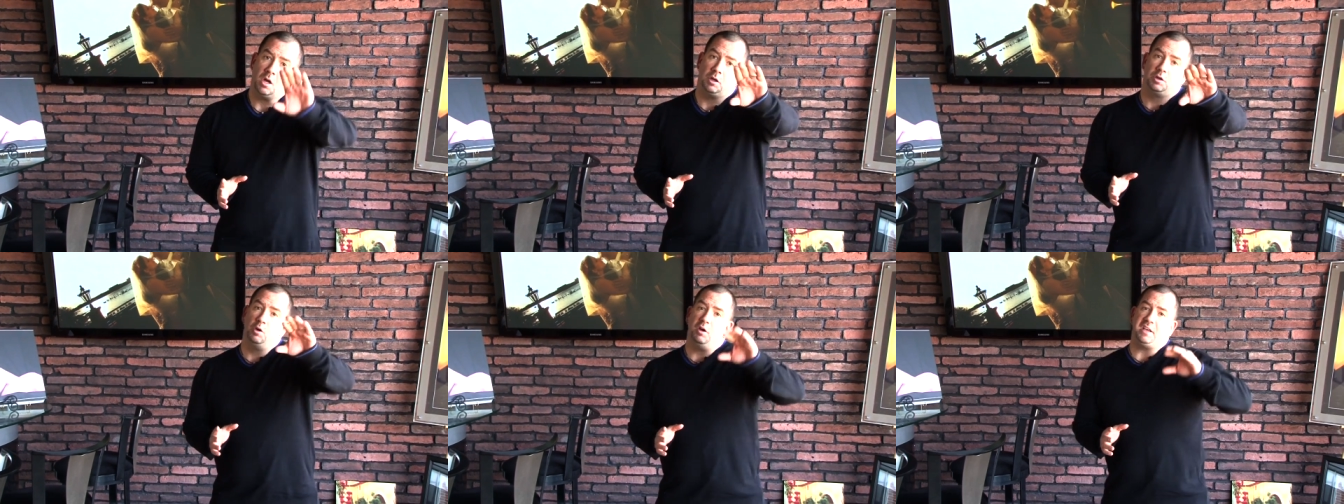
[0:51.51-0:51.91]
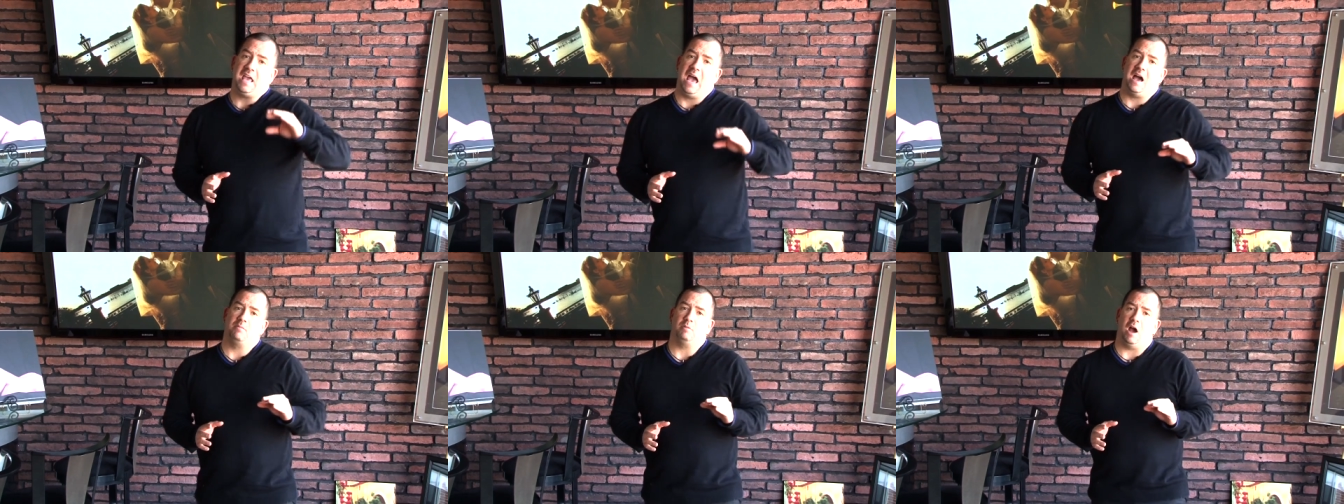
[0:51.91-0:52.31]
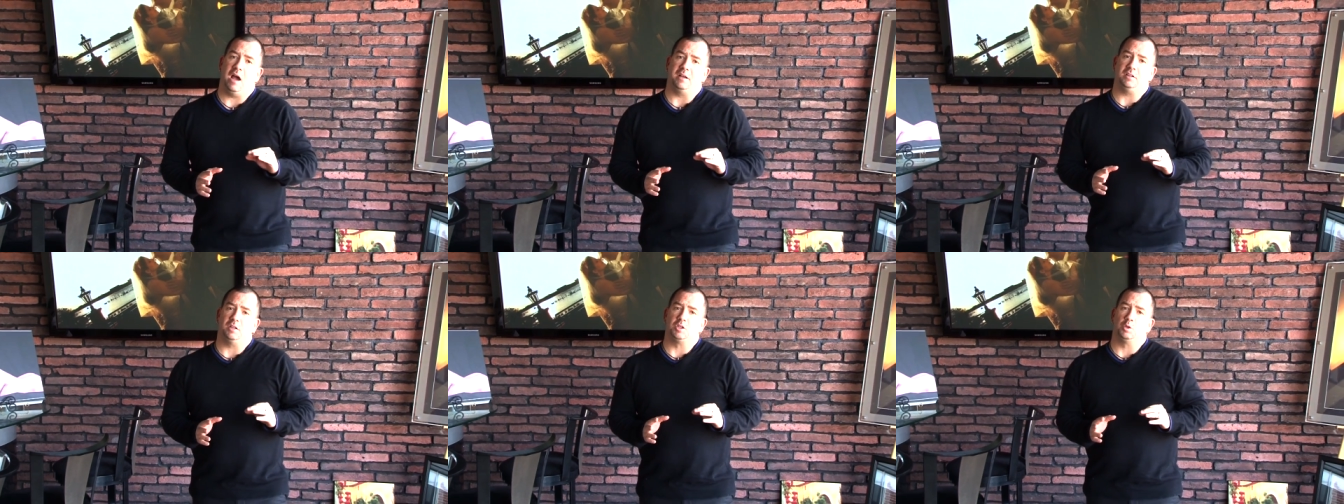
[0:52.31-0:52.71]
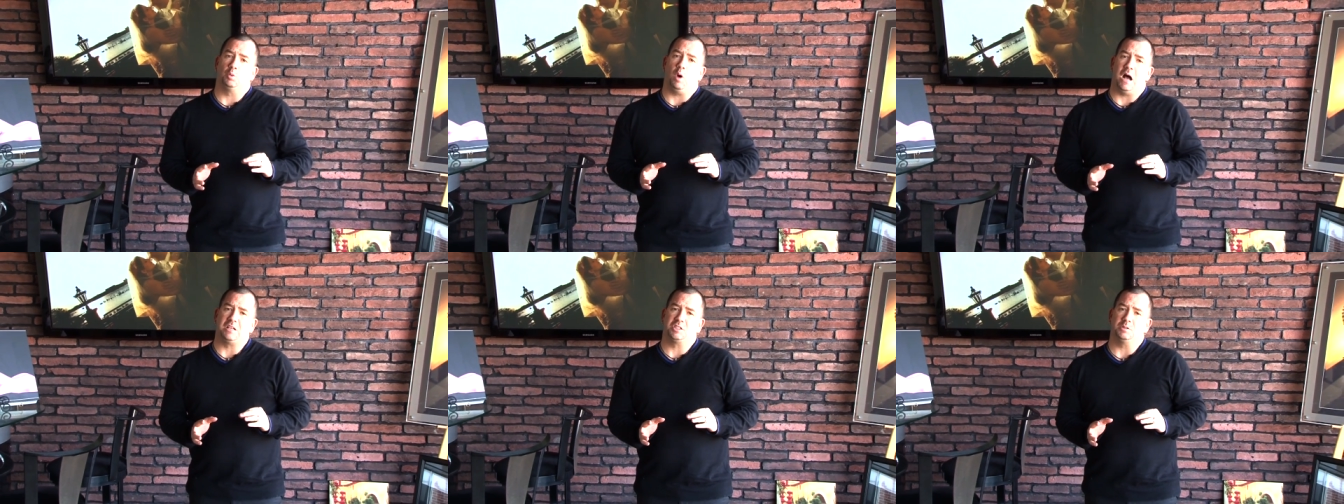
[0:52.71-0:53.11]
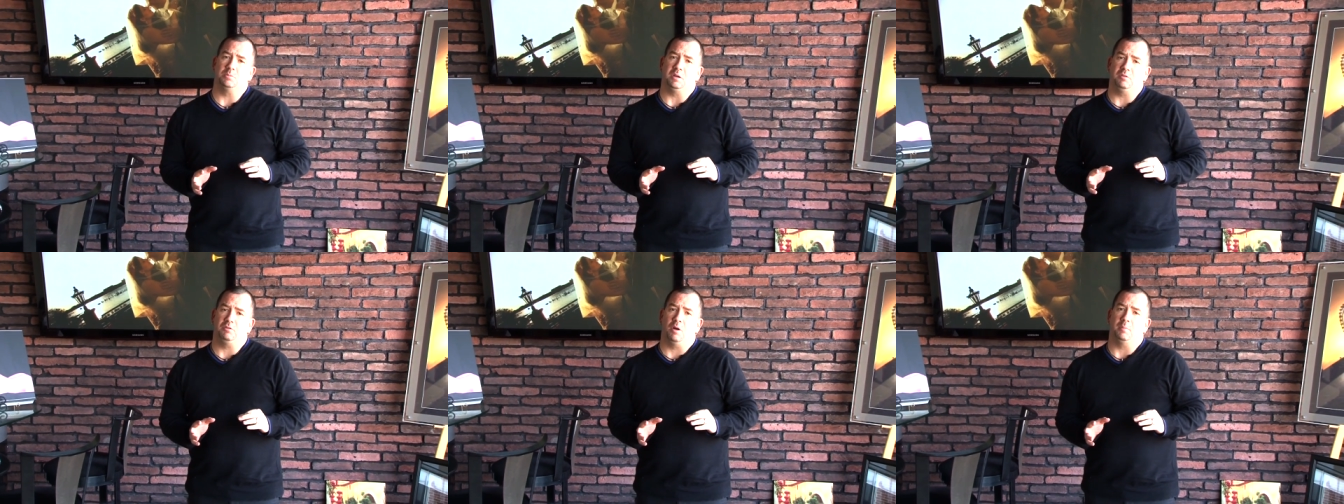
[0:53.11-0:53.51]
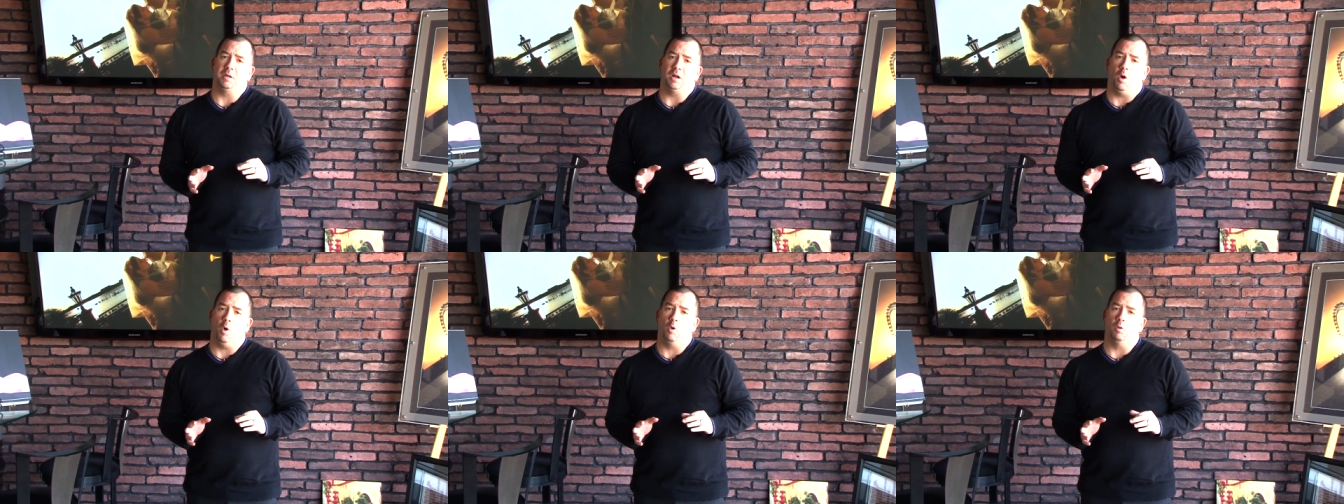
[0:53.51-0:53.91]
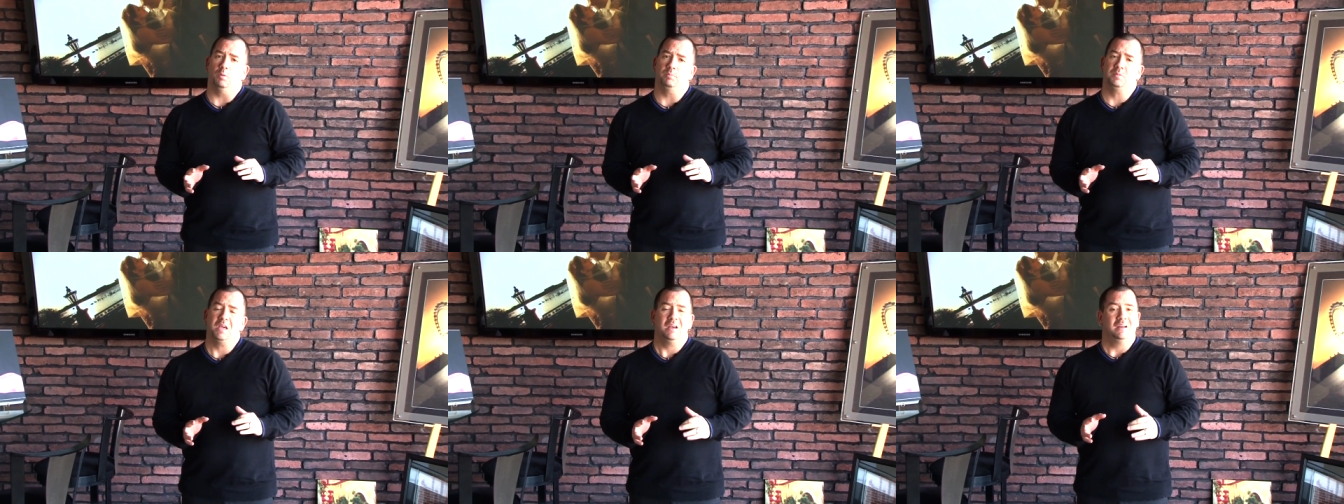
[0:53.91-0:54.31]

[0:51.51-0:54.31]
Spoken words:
your camera height that you're watching me from at home